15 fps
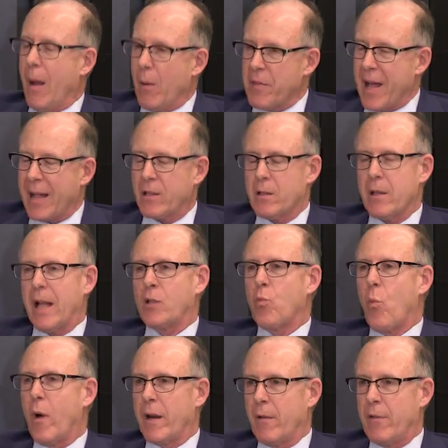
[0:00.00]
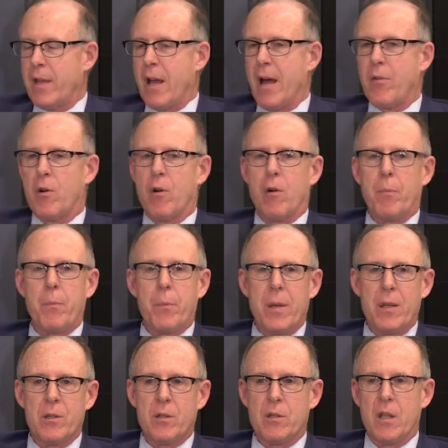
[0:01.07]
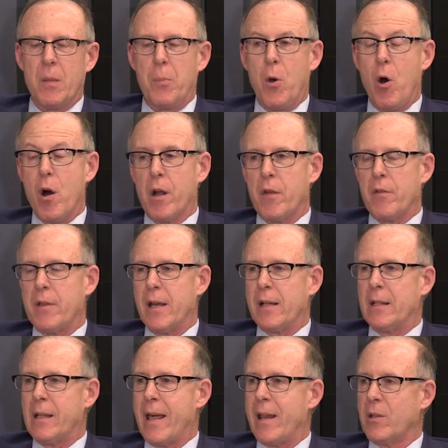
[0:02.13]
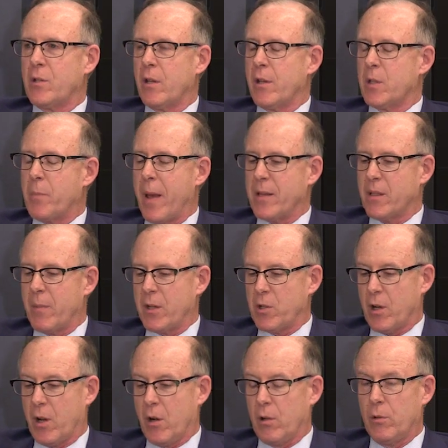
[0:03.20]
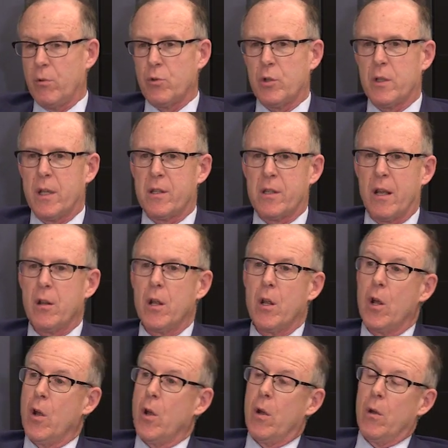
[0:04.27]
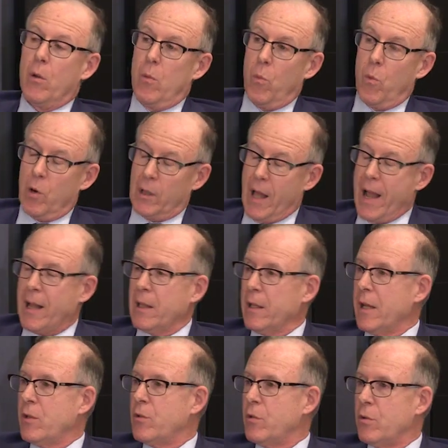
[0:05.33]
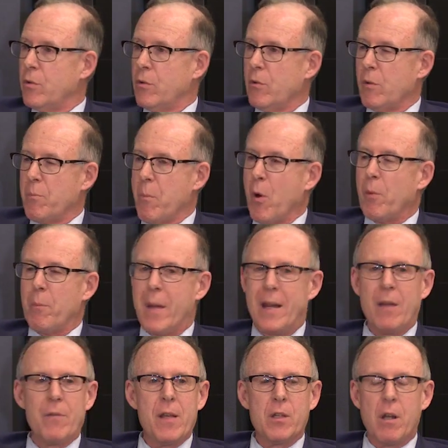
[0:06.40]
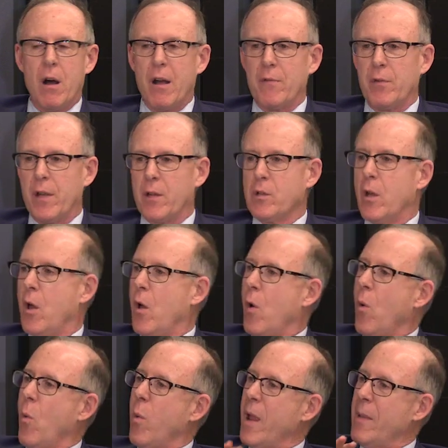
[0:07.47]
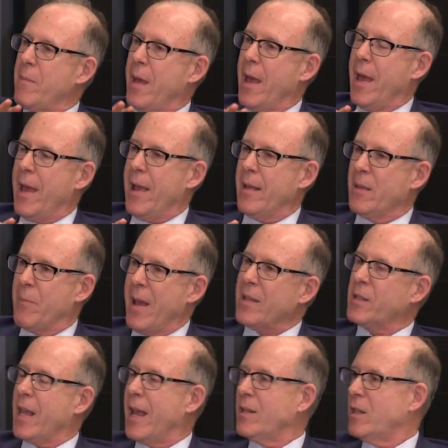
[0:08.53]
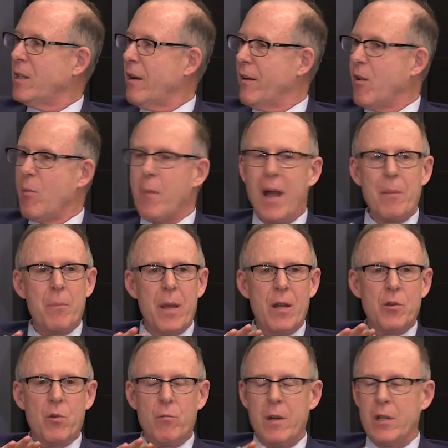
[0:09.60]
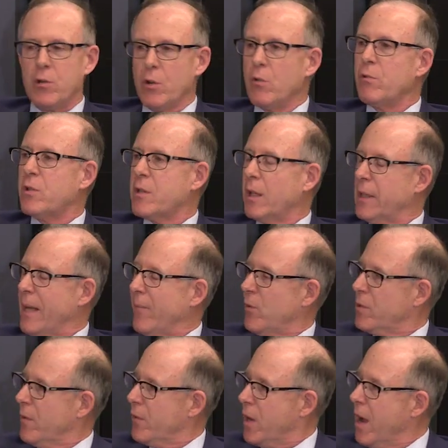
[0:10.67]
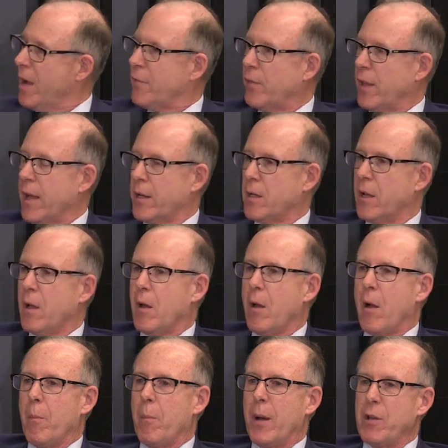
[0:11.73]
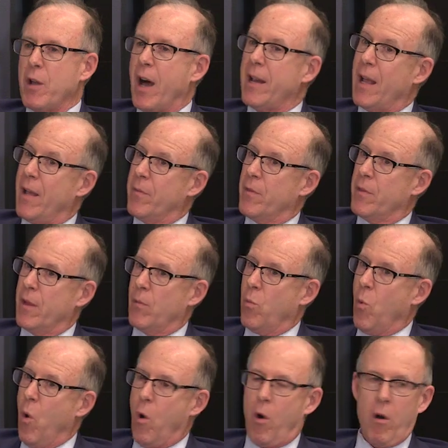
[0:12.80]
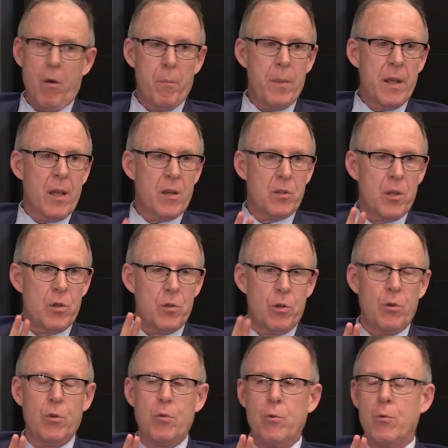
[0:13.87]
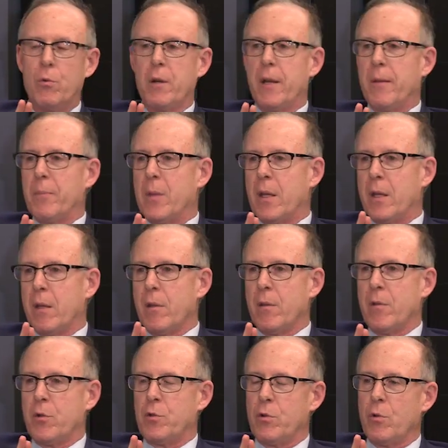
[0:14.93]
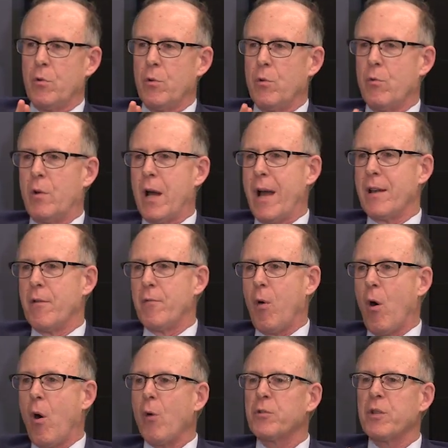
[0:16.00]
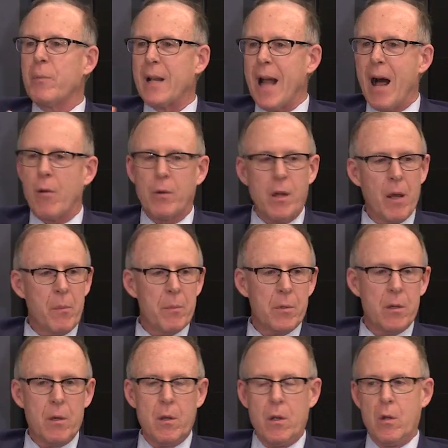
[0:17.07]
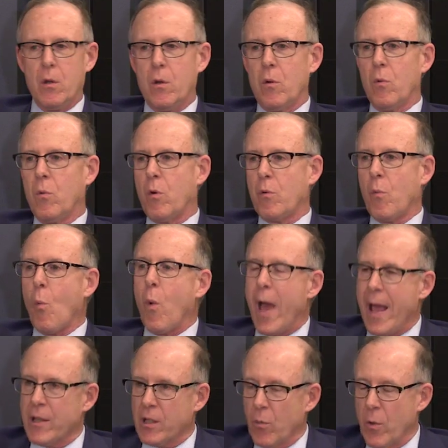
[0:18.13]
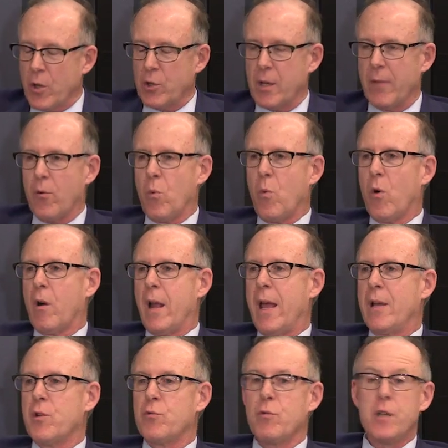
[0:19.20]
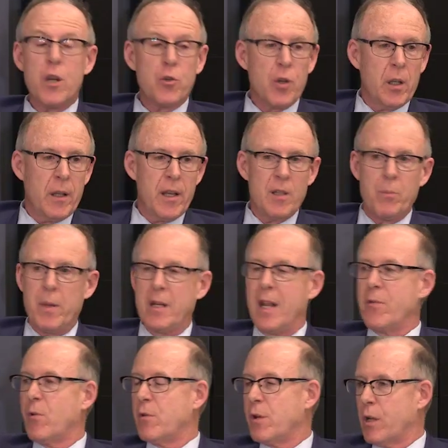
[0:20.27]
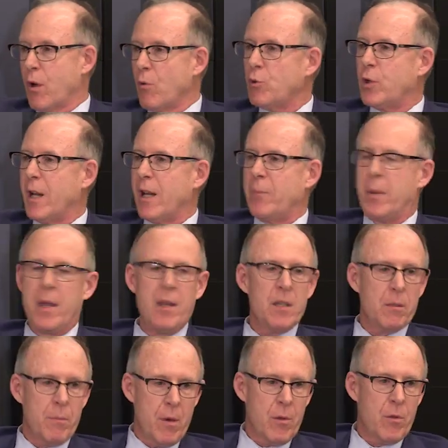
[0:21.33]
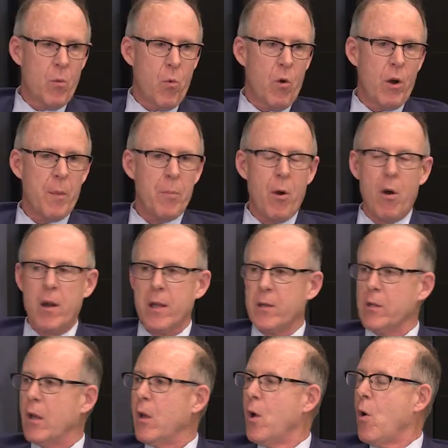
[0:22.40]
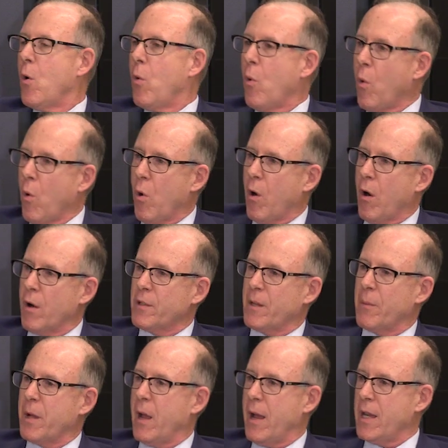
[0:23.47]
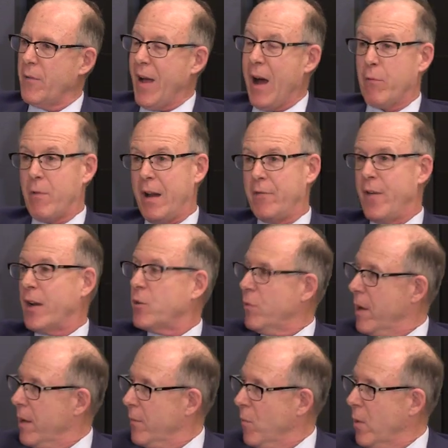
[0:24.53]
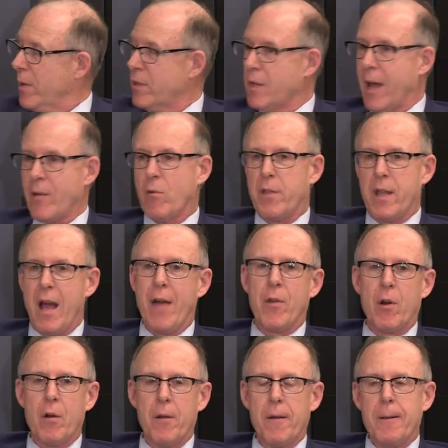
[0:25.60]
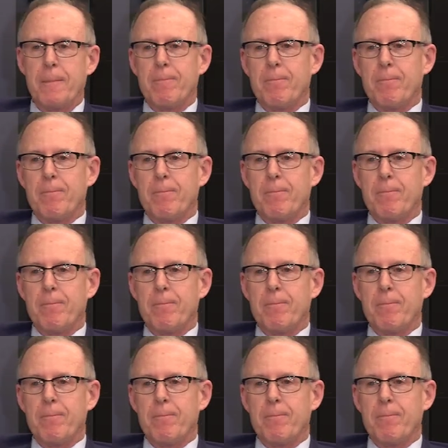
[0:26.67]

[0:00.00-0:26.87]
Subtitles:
yeah, well, that's one of the other pieces of the book that led us to this pessimistic conclusion, is that we're likely to, many of these conflicts, the best case scenario might be to reduce the levels of conflict, but not end the war, because the two kind of ultimate outcomes or ways in which civil war end traditionally has been either a negotiated peace among the warring parties or some kind of outright victory, one side or the other.